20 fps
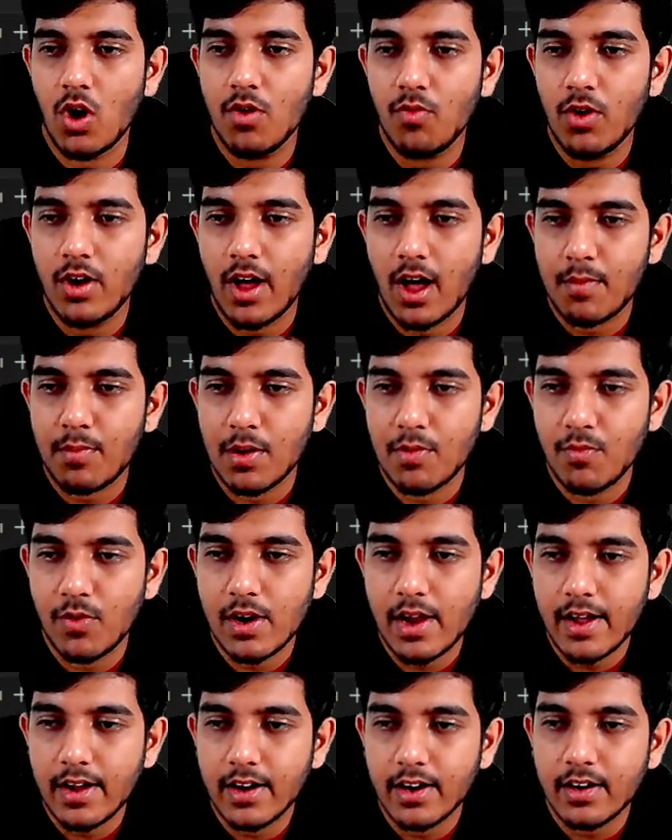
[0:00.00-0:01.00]
what would happen?
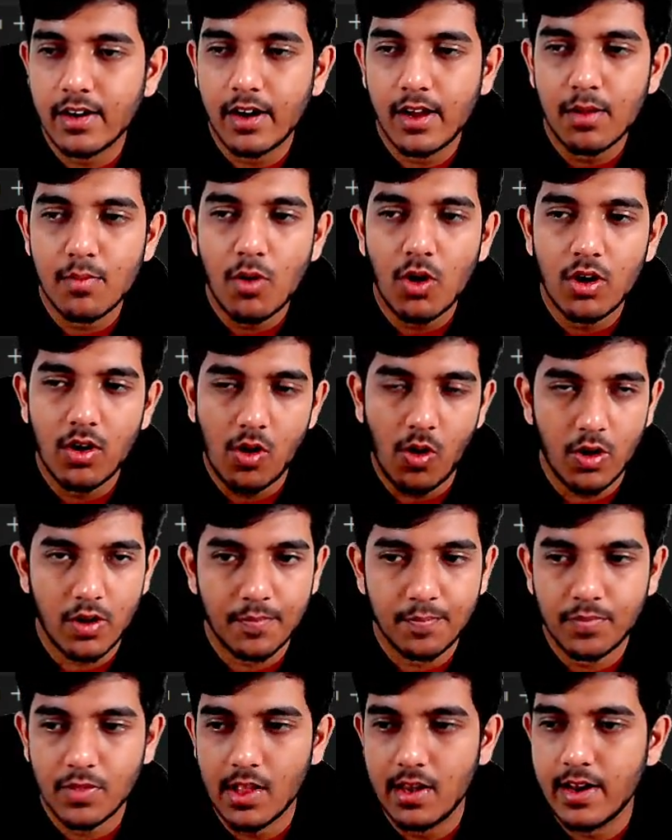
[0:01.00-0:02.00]
Will I get name or
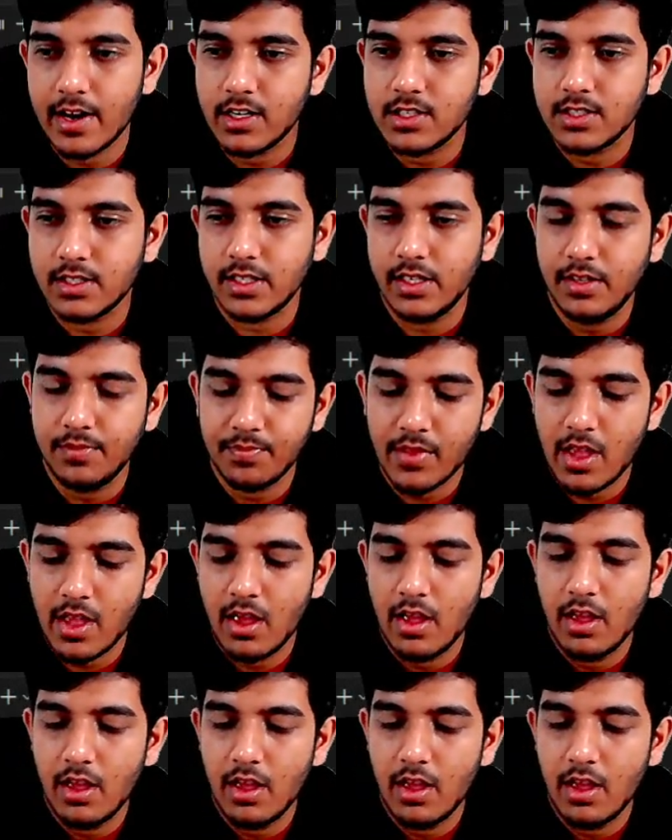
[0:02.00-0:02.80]
not? Let's see.